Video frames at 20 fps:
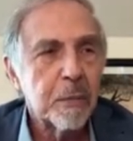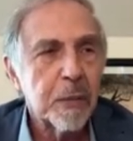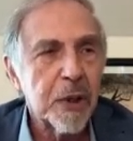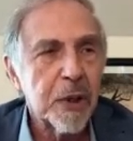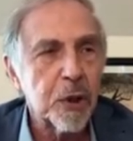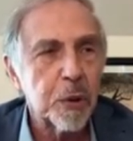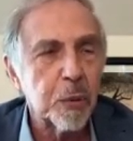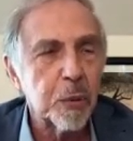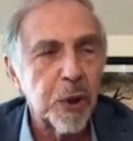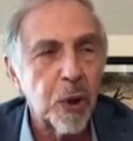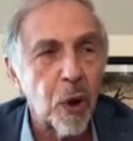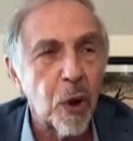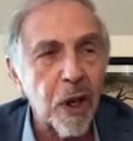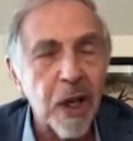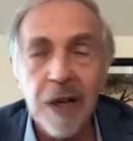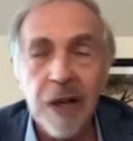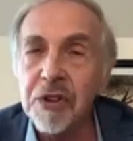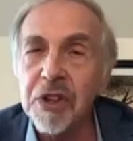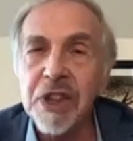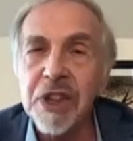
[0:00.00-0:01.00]
because we
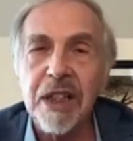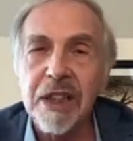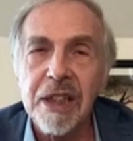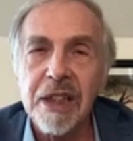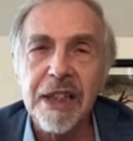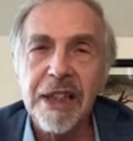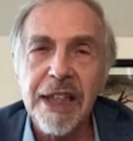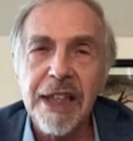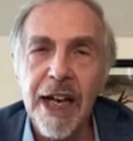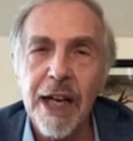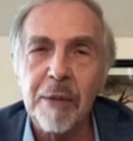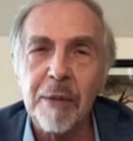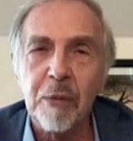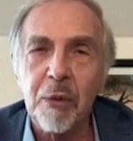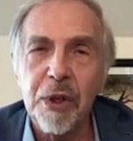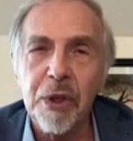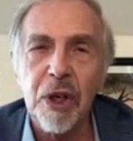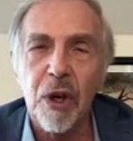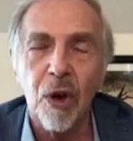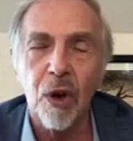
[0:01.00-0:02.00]
all have skin in the game,
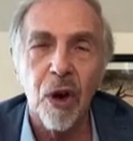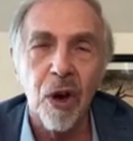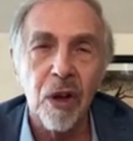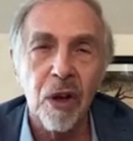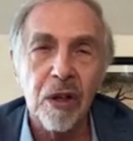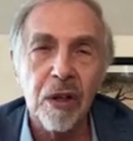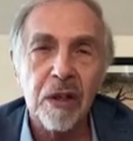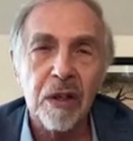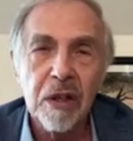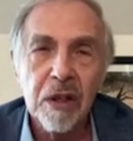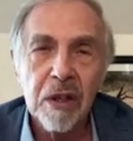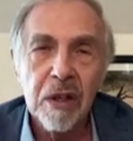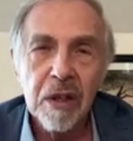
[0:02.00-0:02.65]
we all